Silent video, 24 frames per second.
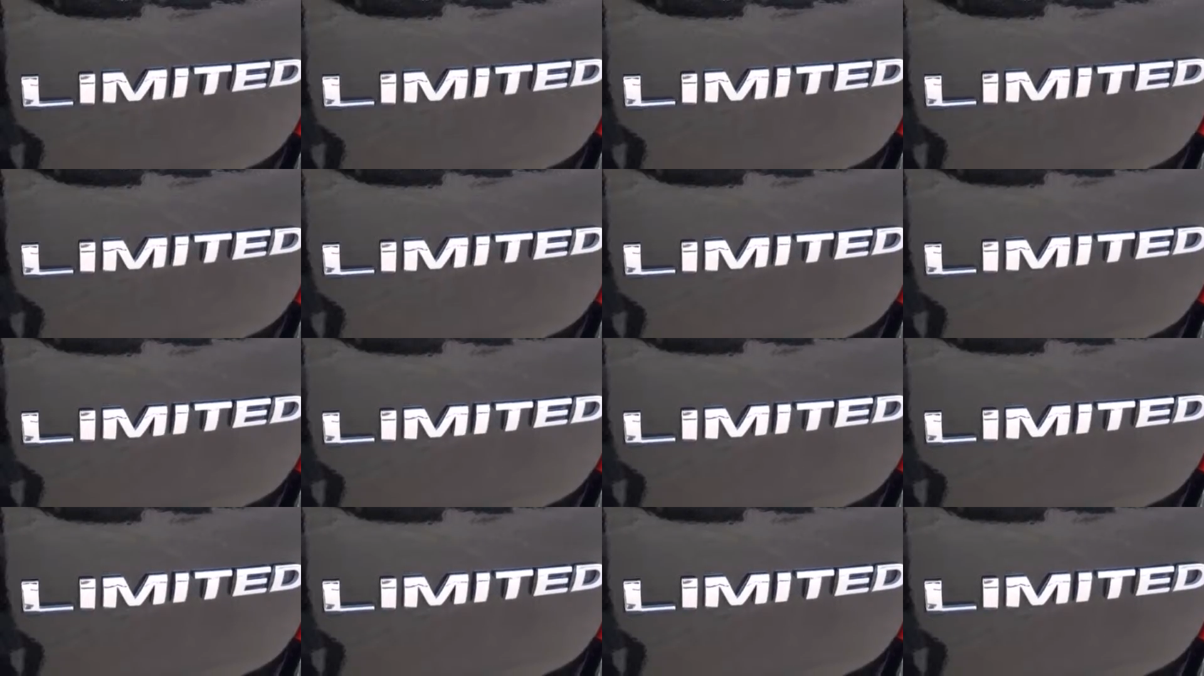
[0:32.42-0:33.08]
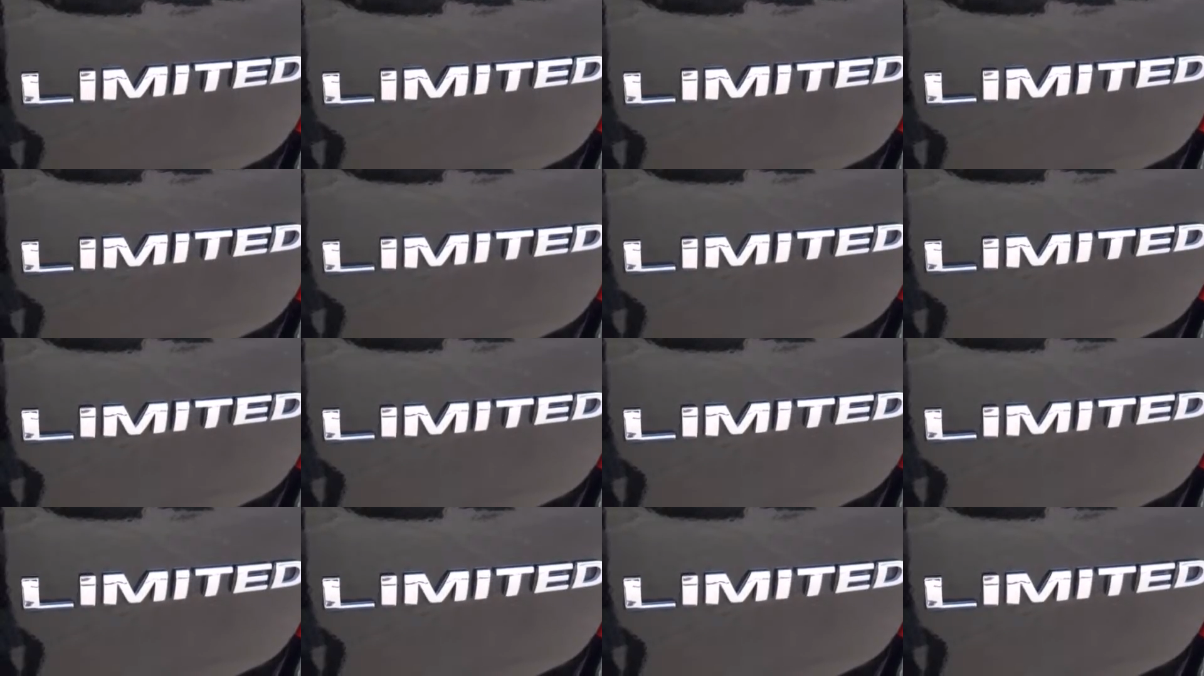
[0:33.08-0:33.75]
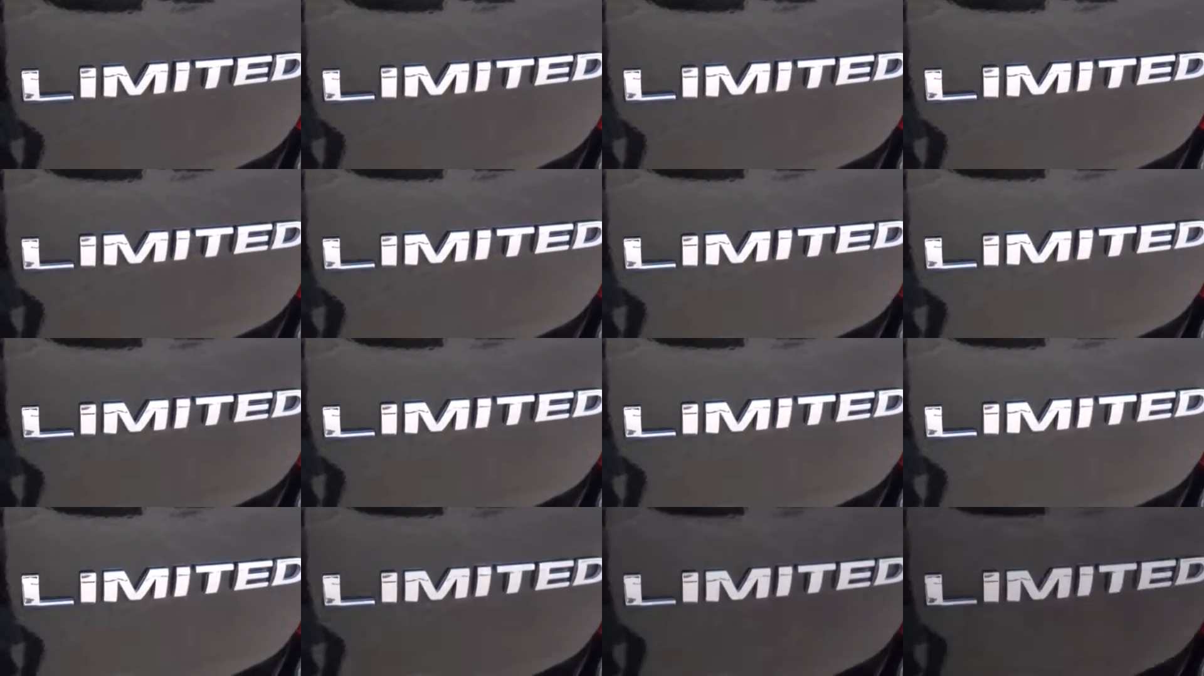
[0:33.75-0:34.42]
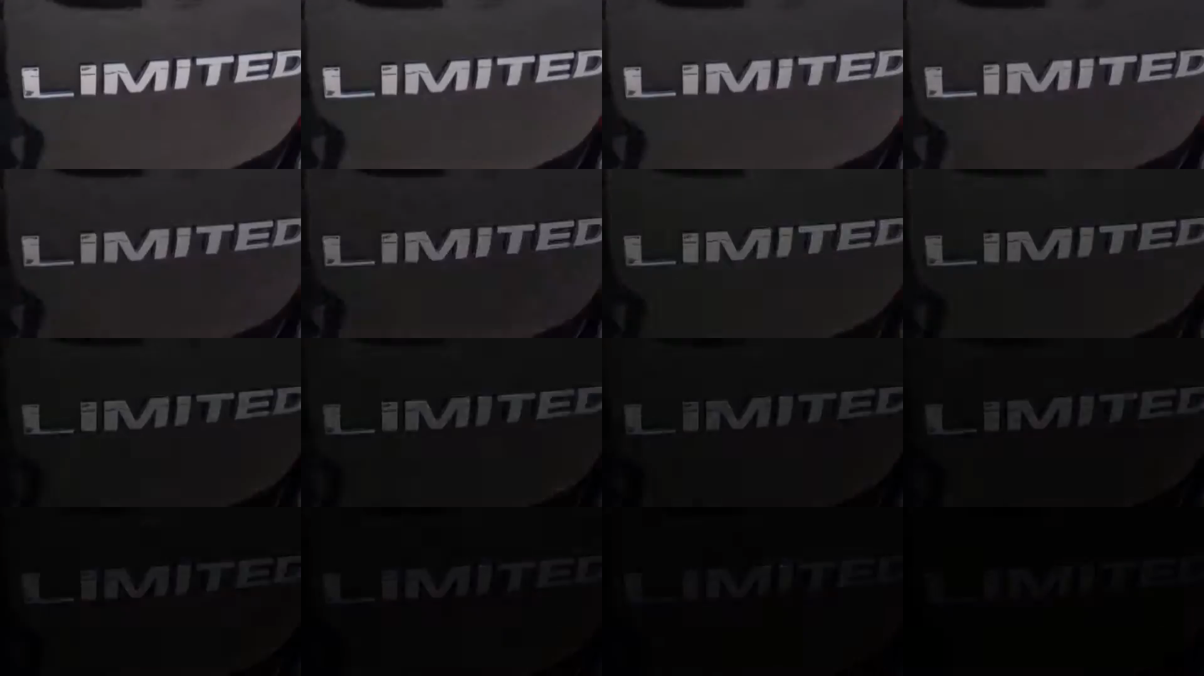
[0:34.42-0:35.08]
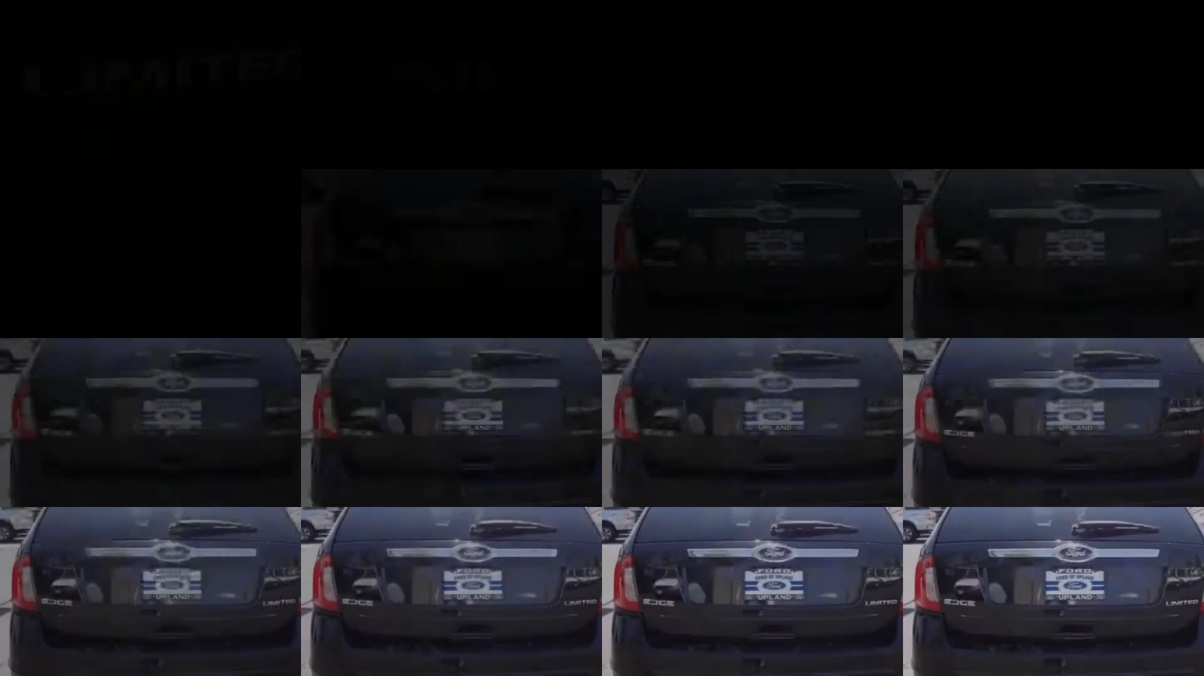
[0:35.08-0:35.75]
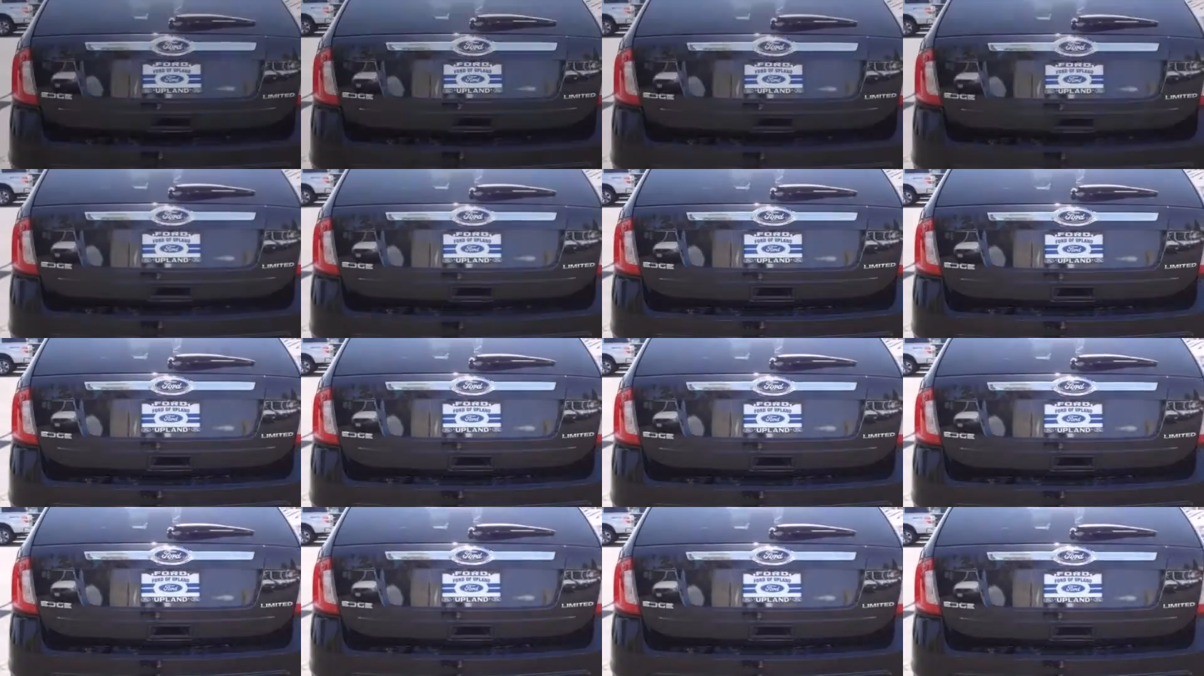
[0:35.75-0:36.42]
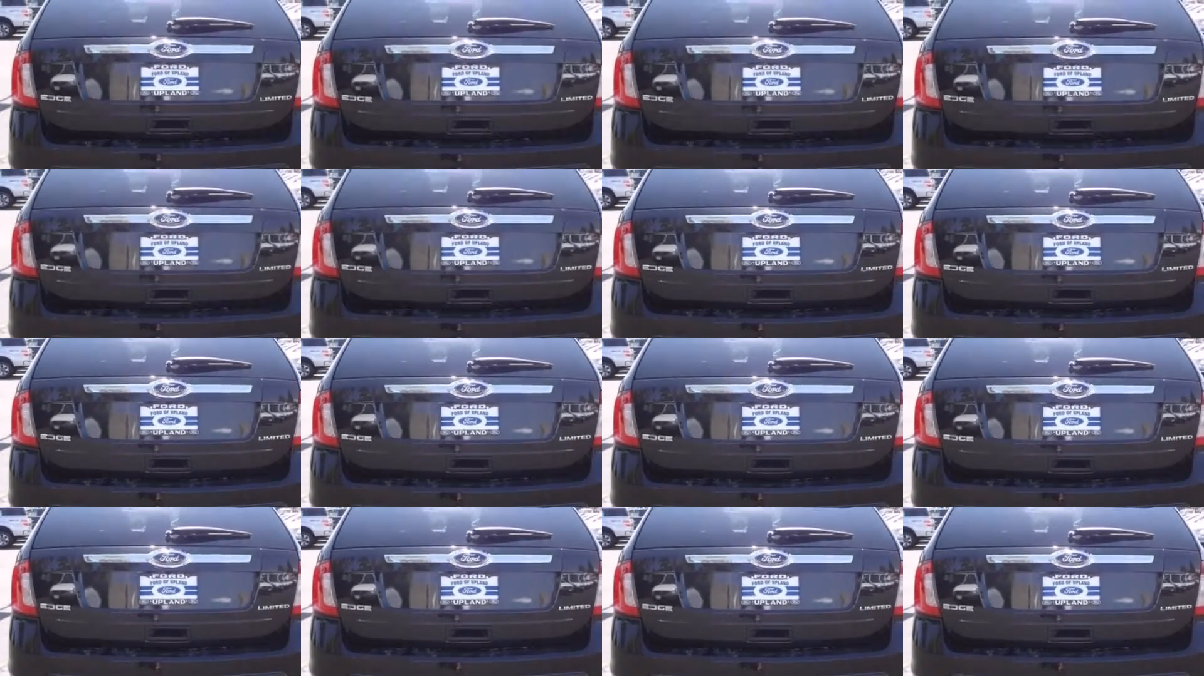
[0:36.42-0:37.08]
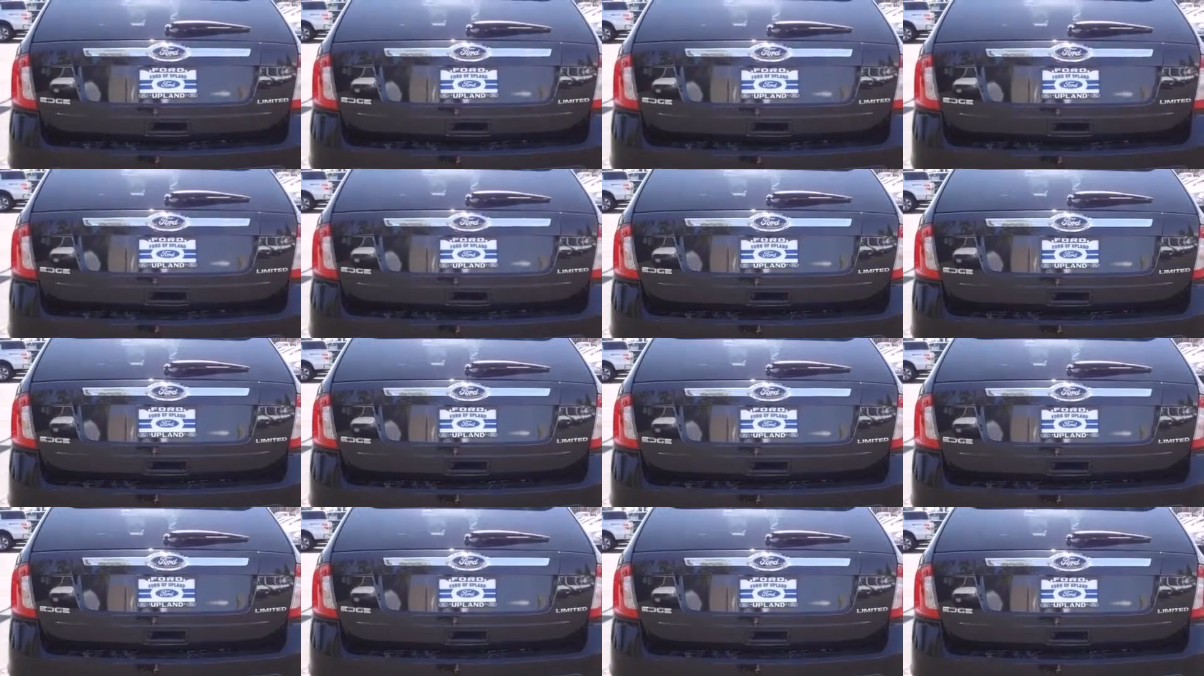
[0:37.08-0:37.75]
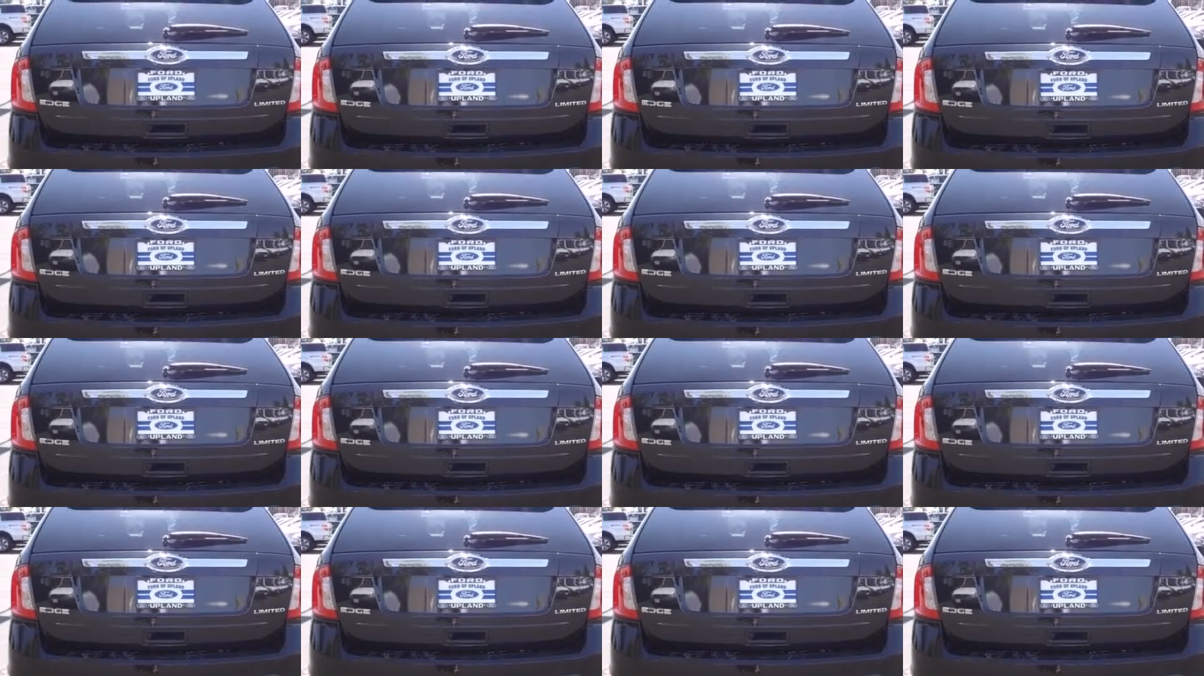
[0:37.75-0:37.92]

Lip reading: No face is visible, so there are no lips to read.